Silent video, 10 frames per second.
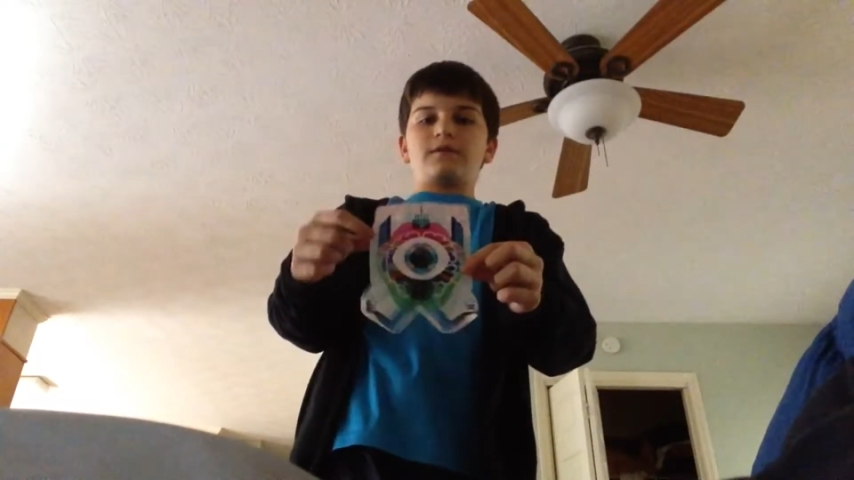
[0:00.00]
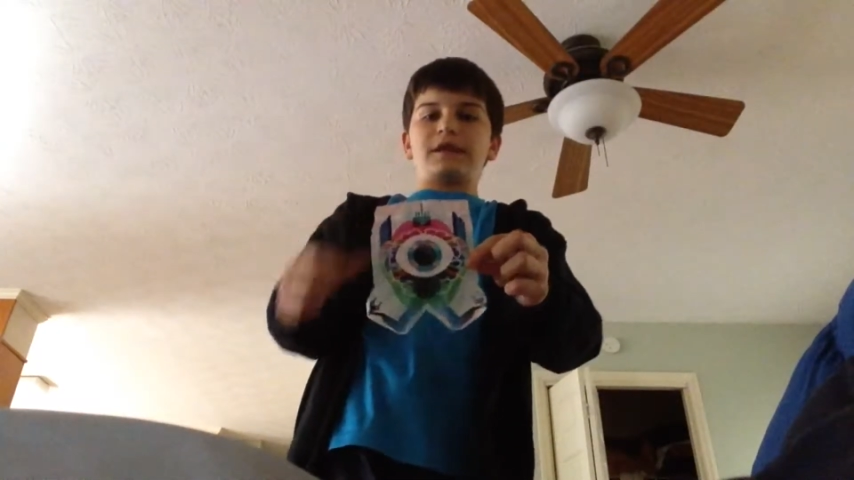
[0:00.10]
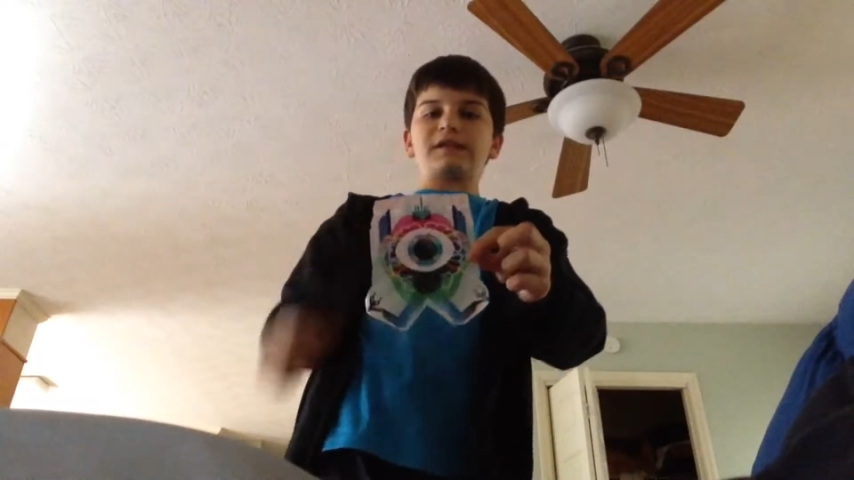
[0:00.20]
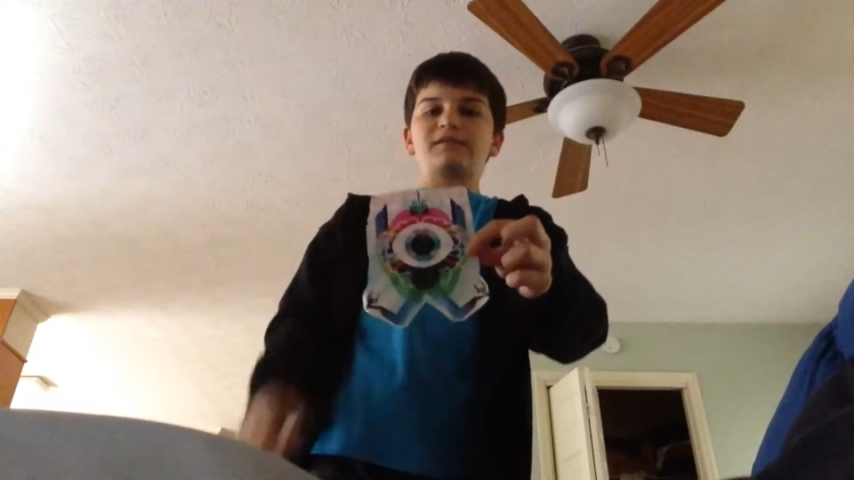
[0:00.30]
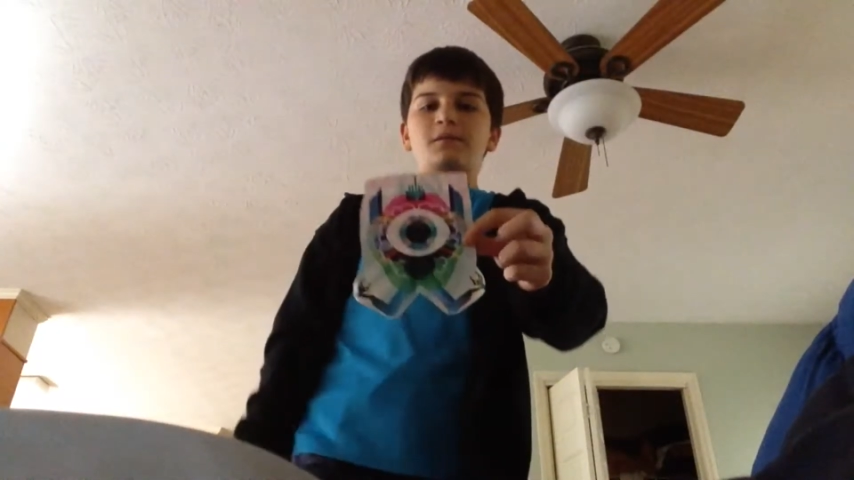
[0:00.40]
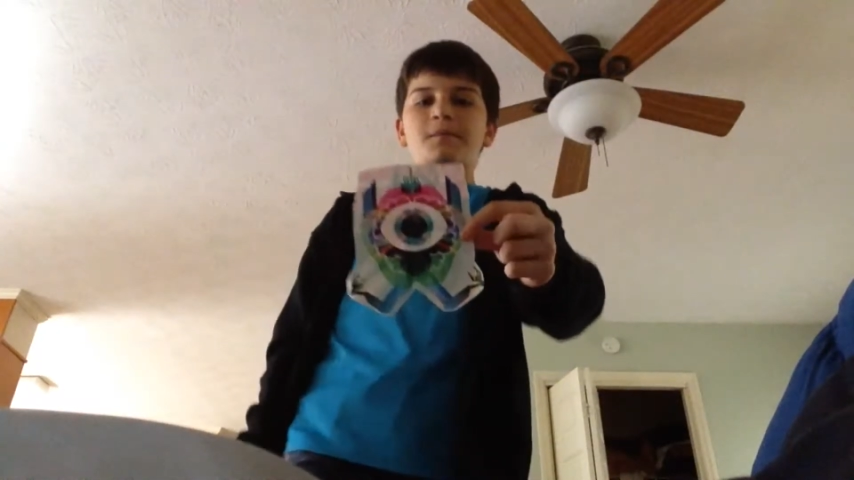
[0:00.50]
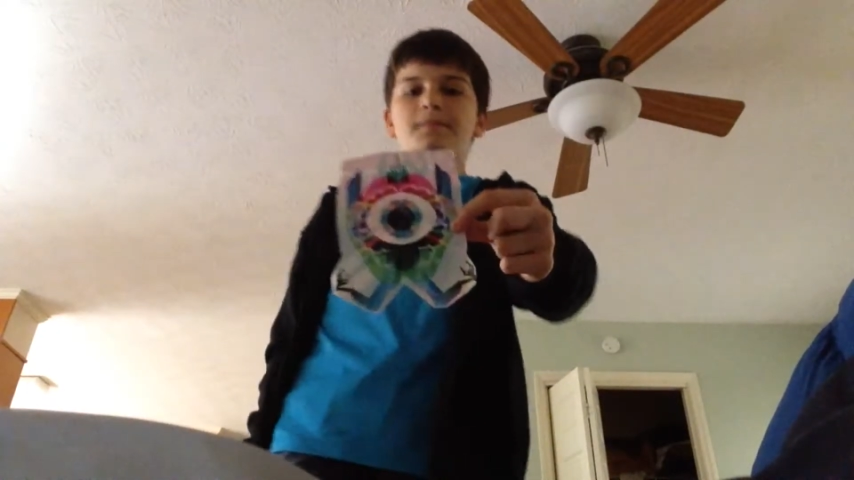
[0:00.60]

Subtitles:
This